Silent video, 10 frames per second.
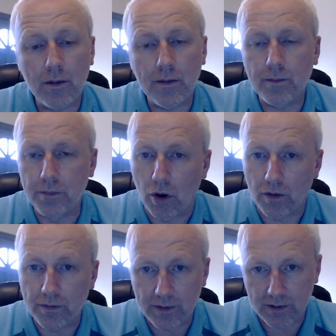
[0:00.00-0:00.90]
But
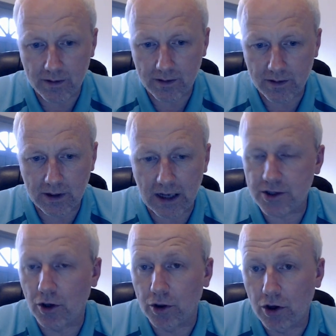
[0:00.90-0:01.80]
that's the
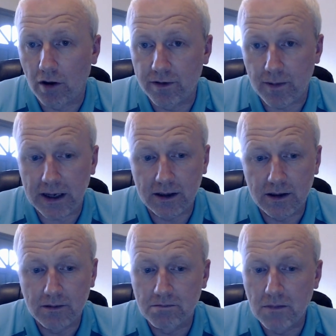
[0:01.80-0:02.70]
only con for me.
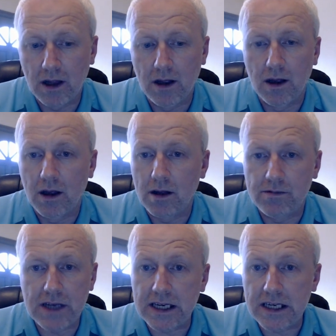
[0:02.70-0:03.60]

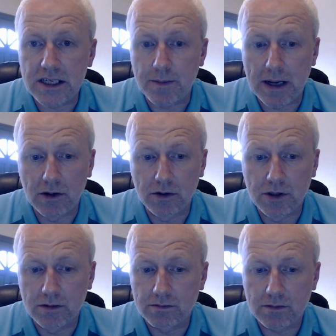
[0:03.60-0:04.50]
Dead easy build.
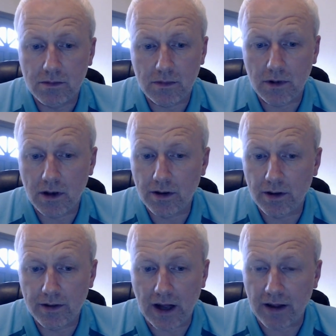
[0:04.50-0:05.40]

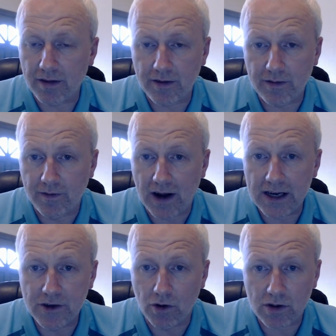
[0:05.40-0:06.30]
That
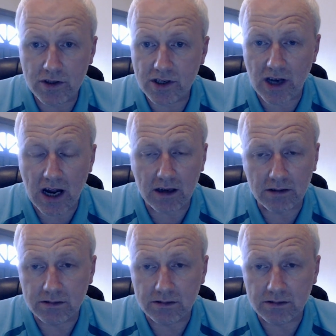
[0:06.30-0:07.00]
viaduct style.